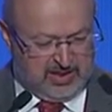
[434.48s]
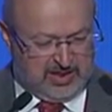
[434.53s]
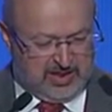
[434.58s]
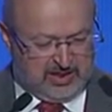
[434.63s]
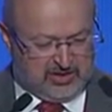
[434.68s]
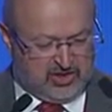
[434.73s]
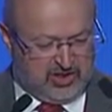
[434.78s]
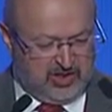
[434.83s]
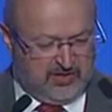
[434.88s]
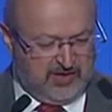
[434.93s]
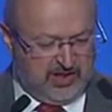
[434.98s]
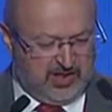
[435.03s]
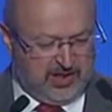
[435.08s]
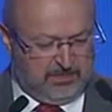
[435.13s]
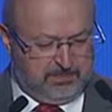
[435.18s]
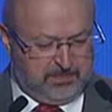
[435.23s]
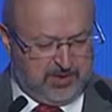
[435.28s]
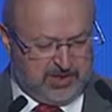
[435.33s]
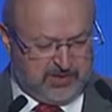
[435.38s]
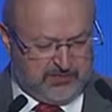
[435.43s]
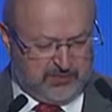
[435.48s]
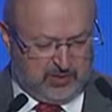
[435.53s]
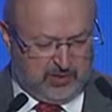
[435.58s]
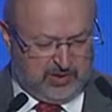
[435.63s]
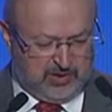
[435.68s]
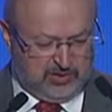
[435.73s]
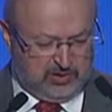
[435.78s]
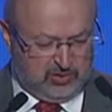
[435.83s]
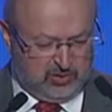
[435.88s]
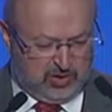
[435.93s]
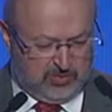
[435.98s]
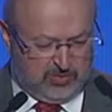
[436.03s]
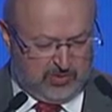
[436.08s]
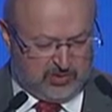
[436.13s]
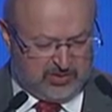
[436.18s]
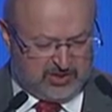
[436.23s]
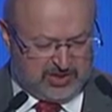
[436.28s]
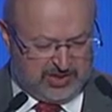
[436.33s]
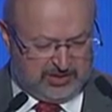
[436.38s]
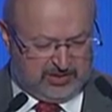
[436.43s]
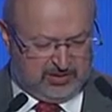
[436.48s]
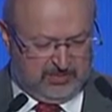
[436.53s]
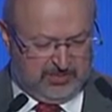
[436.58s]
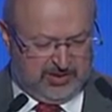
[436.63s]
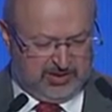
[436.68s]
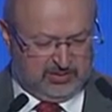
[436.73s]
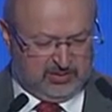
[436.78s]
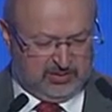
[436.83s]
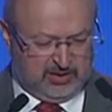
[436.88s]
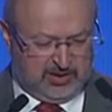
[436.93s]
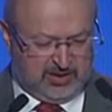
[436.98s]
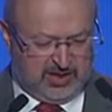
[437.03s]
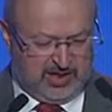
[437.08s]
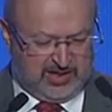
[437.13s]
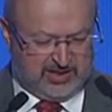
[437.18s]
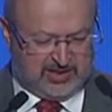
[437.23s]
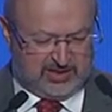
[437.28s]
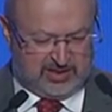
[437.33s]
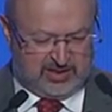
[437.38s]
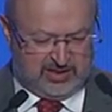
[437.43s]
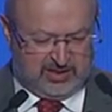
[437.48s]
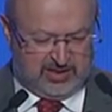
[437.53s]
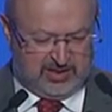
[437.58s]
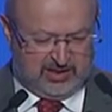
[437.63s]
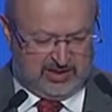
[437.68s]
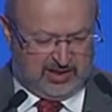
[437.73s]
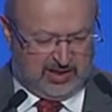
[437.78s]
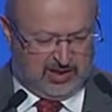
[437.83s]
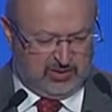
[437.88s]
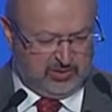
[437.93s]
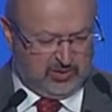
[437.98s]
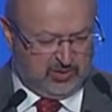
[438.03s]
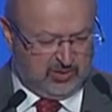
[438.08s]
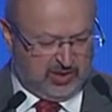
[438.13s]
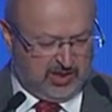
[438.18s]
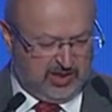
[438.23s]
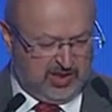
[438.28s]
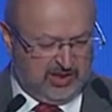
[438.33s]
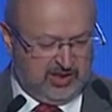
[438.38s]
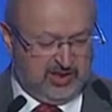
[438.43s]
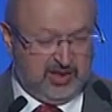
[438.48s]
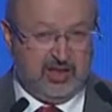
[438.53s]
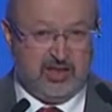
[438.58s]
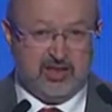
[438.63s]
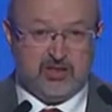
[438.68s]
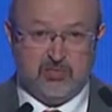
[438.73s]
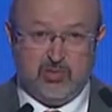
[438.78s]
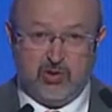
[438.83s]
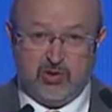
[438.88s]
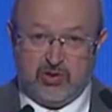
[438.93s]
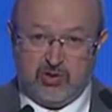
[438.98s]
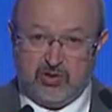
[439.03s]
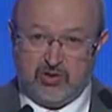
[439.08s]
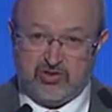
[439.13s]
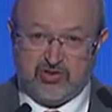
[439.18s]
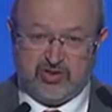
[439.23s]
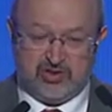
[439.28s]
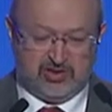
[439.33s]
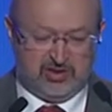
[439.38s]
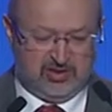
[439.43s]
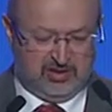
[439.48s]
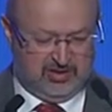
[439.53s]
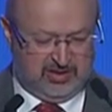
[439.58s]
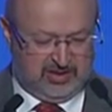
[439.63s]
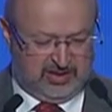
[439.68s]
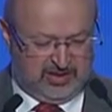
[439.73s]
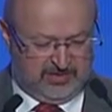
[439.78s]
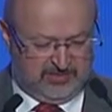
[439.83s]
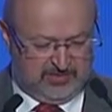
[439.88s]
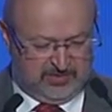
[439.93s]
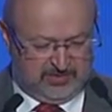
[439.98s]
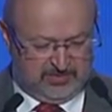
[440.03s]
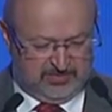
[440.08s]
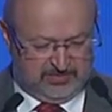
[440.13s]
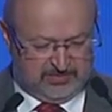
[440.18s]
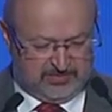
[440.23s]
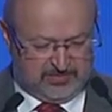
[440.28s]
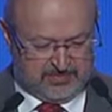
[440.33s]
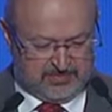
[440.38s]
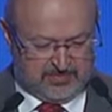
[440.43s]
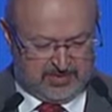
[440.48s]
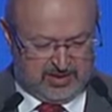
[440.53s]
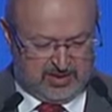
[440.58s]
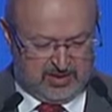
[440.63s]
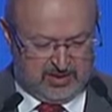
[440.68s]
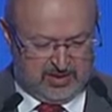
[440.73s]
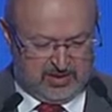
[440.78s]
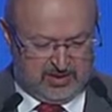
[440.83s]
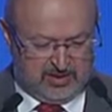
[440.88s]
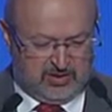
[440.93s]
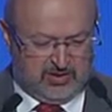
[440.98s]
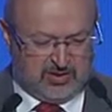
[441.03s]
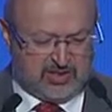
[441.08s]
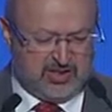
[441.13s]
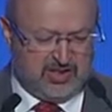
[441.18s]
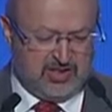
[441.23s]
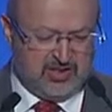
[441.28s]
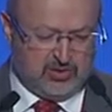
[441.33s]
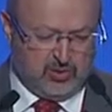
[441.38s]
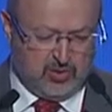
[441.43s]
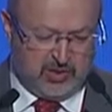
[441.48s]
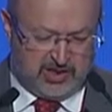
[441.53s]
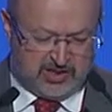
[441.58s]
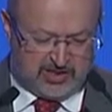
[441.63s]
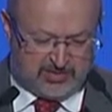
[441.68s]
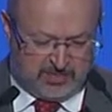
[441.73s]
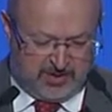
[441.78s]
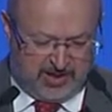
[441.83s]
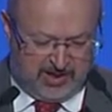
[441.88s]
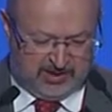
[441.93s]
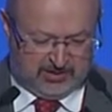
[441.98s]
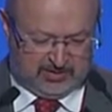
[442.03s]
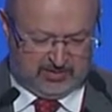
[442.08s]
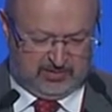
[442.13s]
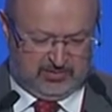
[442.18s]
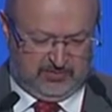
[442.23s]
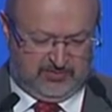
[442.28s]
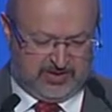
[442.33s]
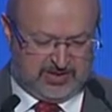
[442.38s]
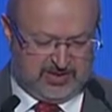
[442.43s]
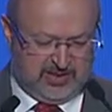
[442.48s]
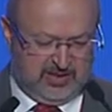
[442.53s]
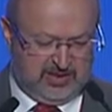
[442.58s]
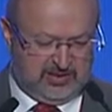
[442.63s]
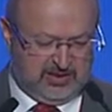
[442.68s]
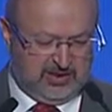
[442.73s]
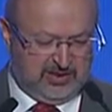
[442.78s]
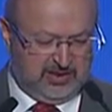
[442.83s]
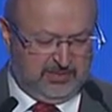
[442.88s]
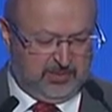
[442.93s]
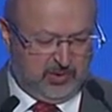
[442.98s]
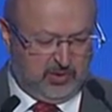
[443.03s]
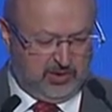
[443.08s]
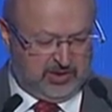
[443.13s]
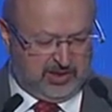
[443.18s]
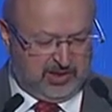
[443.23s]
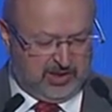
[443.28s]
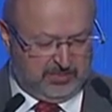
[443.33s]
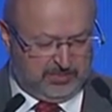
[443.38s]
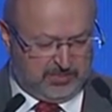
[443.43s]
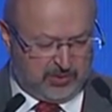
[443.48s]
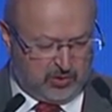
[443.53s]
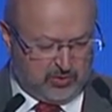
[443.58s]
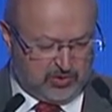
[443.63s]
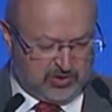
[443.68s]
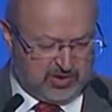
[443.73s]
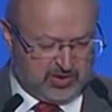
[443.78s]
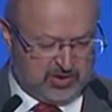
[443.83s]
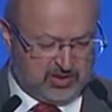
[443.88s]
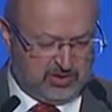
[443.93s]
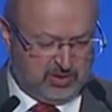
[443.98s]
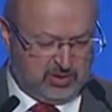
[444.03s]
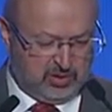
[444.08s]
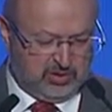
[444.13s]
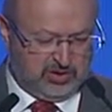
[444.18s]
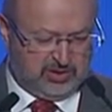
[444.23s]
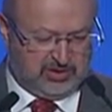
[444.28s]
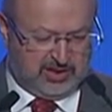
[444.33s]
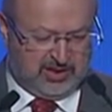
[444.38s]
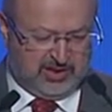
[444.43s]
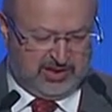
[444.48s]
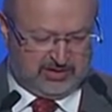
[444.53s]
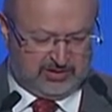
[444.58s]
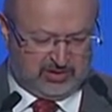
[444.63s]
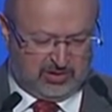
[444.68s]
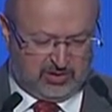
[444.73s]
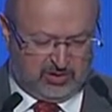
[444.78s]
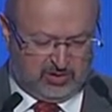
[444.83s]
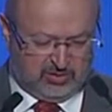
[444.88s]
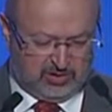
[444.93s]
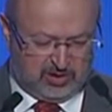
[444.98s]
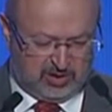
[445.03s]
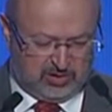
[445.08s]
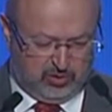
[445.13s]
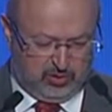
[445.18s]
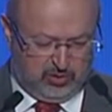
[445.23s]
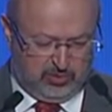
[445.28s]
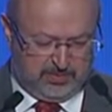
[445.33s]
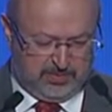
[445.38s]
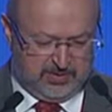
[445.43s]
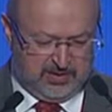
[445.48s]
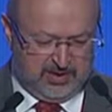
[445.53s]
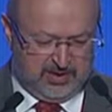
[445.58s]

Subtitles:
Achieving a peaceful and durable settlement to the crisis in and around Ukraine is more urgent than ever. The OSCE is doing its part to facilitate the political process through the Trilateral Contact Group,